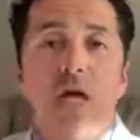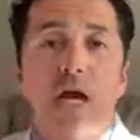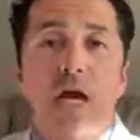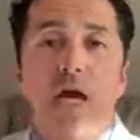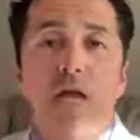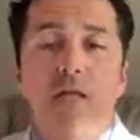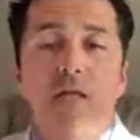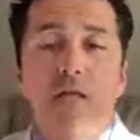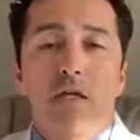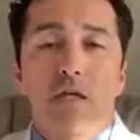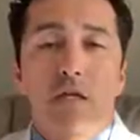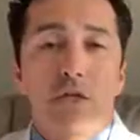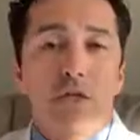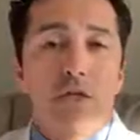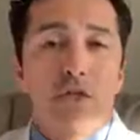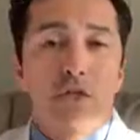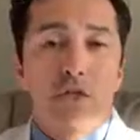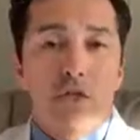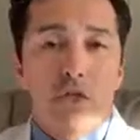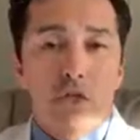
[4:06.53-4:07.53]
I think
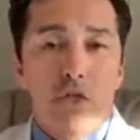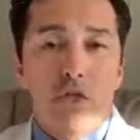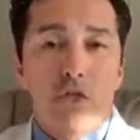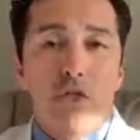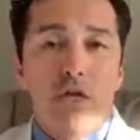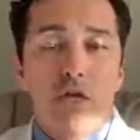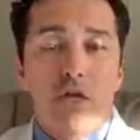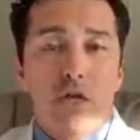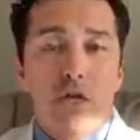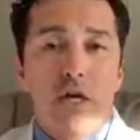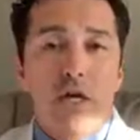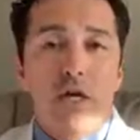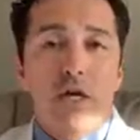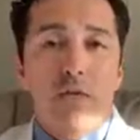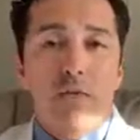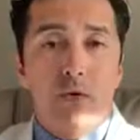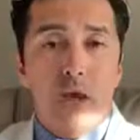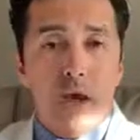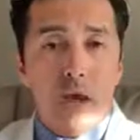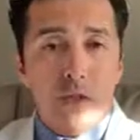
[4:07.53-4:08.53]
you should
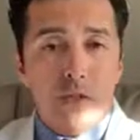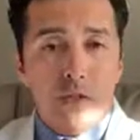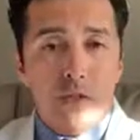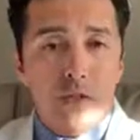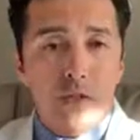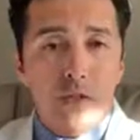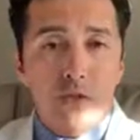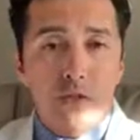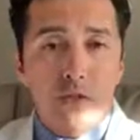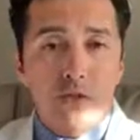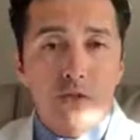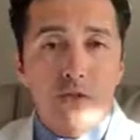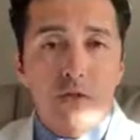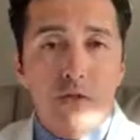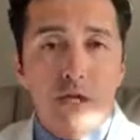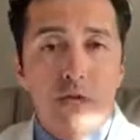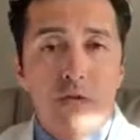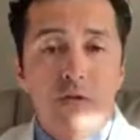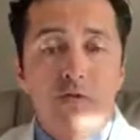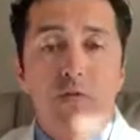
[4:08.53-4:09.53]
isolate
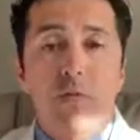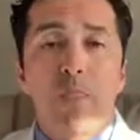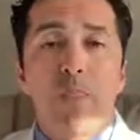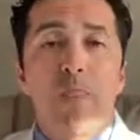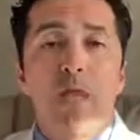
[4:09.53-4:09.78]
yourself,